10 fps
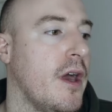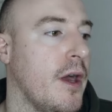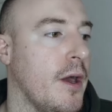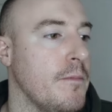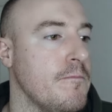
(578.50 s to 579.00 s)

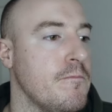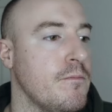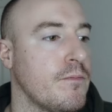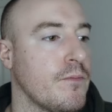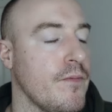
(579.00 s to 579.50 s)

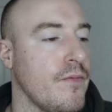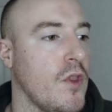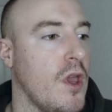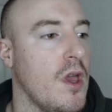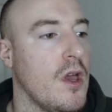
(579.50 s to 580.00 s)

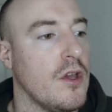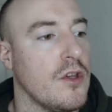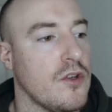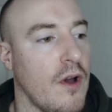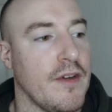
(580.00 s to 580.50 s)

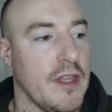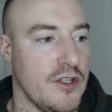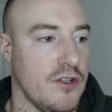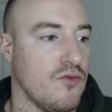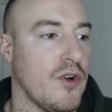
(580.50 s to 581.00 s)
So I think
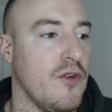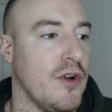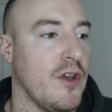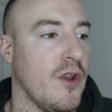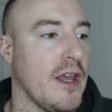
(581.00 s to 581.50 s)
this is a really,
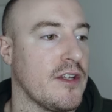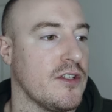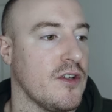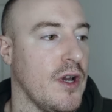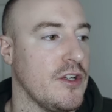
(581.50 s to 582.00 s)
really good
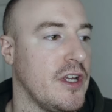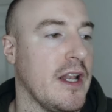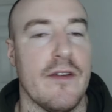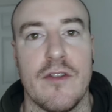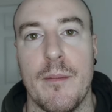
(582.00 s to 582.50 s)
exercise. You
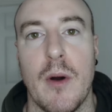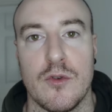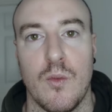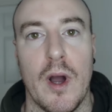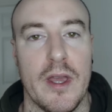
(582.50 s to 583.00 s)
can lift the
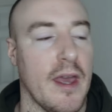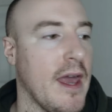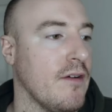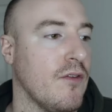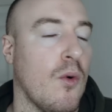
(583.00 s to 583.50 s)
most weight
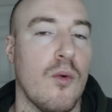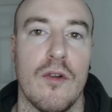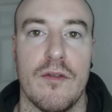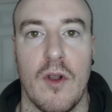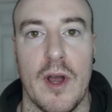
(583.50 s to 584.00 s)
out of all
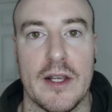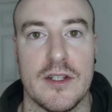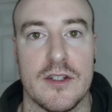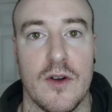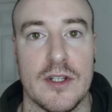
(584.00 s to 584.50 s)
the fly
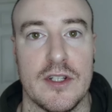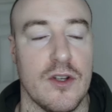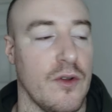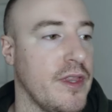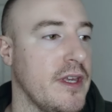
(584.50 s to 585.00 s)
exercises
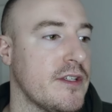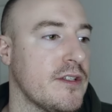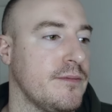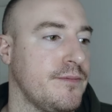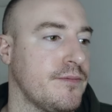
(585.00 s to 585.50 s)
on
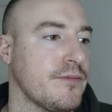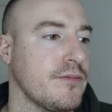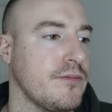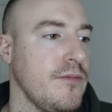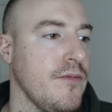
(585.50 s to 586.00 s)
this.
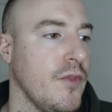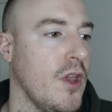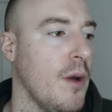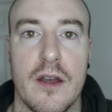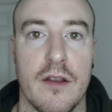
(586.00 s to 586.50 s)

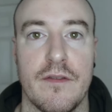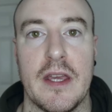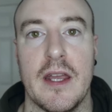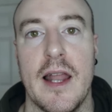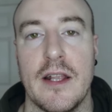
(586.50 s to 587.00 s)
And I
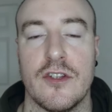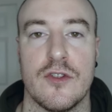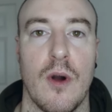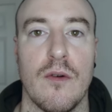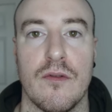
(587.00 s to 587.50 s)
think it lends
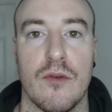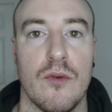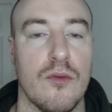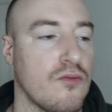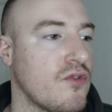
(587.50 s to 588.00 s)
to
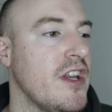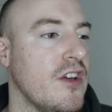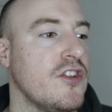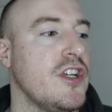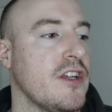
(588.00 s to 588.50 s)
overall really
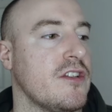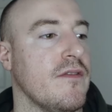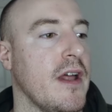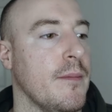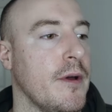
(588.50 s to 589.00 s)
good chest
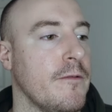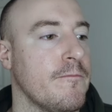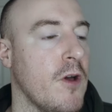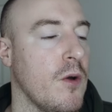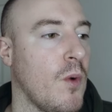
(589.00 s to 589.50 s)
development.
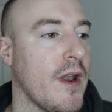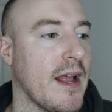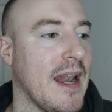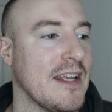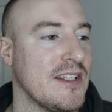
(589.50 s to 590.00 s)
One of
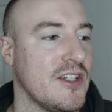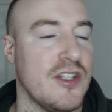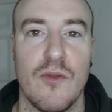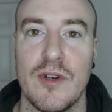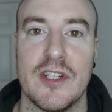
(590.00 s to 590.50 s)
the classics, you
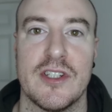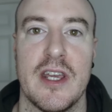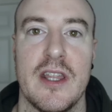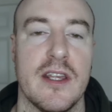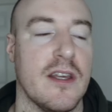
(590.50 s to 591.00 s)
don't really
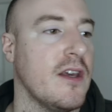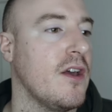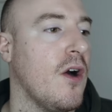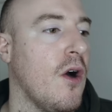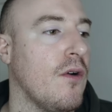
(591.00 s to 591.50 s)
see it
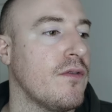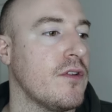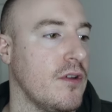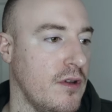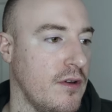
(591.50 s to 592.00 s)

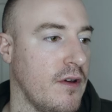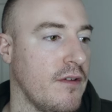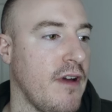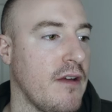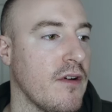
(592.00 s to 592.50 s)
often, a
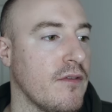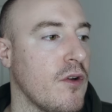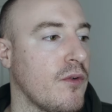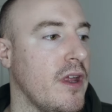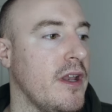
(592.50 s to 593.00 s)
favourite of
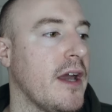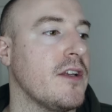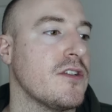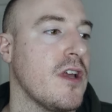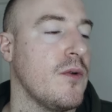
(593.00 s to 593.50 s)
Dorian
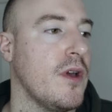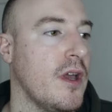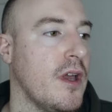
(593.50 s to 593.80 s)
Yates, and